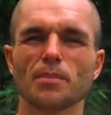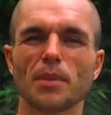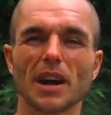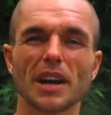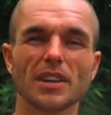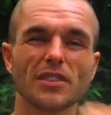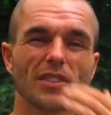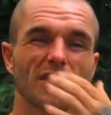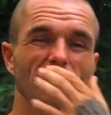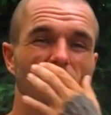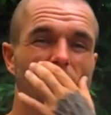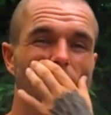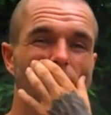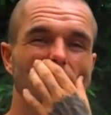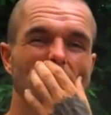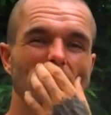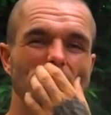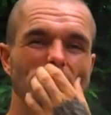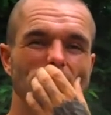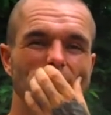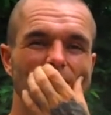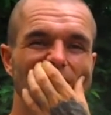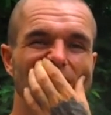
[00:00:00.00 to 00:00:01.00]
but I just
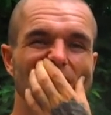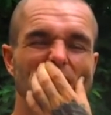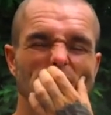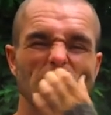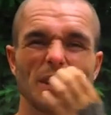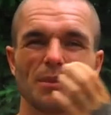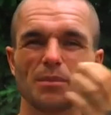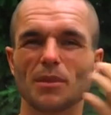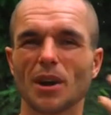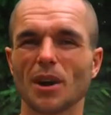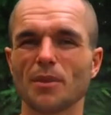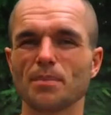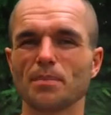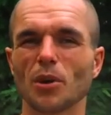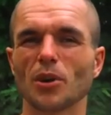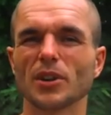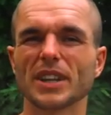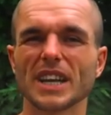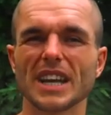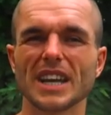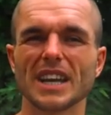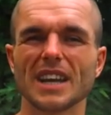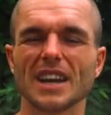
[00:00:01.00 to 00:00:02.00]
accepted it that my
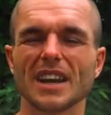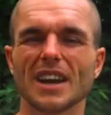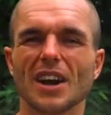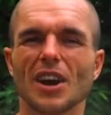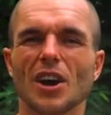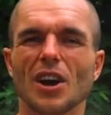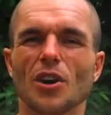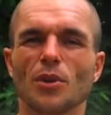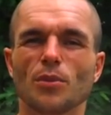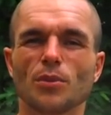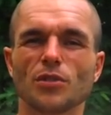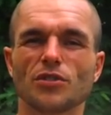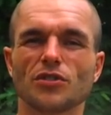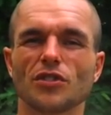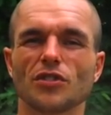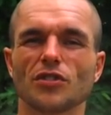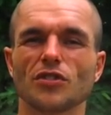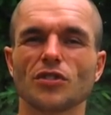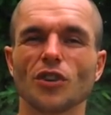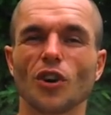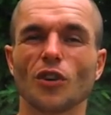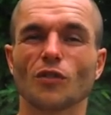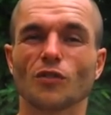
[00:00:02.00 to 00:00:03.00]
body was
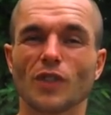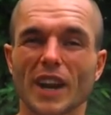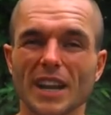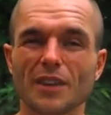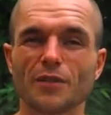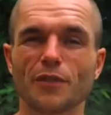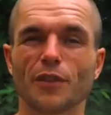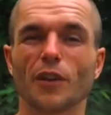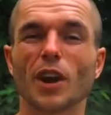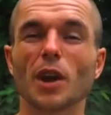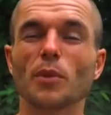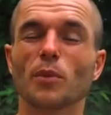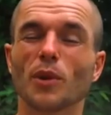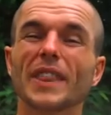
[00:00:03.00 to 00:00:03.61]
just not ready for it.